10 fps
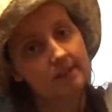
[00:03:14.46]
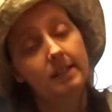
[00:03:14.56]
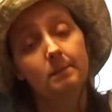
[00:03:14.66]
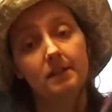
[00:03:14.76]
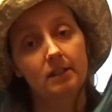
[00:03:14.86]

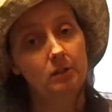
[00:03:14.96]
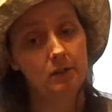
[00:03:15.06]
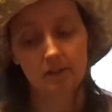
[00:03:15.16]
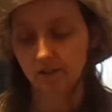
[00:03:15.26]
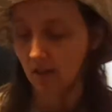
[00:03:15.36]
seems like 2
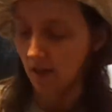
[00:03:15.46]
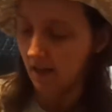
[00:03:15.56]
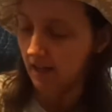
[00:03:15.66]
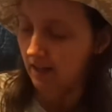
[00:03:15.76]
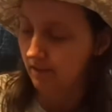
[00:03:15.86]
years,
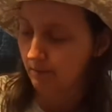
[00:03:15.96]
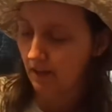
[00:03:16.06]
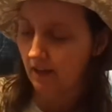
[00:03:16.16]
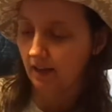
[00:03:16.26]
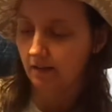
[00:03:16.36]
is
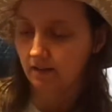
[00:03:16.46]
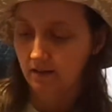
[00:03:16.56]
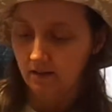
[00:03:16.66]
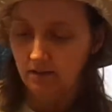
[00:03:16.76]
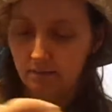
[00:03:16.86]
my
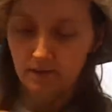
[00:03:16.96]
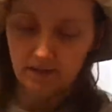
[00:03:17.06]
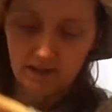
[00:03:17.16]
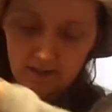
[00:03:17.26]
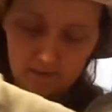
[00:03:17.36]

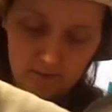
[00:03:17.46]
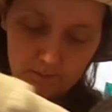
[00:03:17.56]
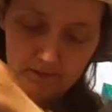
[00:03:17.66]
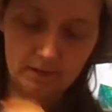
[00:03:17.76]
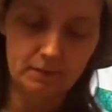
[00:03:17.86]
periodic,
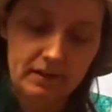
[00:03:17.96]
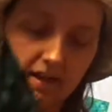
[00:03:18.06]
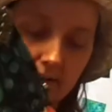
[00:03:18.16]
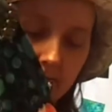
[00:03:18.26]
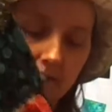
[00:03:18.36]
upside
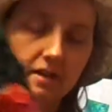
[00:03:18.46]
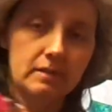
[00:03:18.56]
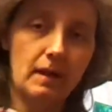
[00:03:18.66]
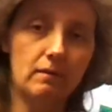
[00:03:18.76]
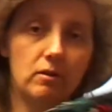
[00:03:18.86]
down,
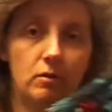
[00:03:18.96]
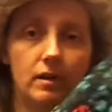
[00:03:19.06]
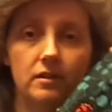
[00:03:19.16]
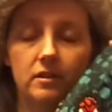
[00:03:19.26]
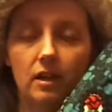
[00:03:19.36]
spiral
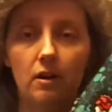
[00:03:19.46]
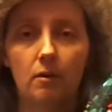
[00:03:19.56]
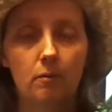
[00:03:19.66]
quilt. So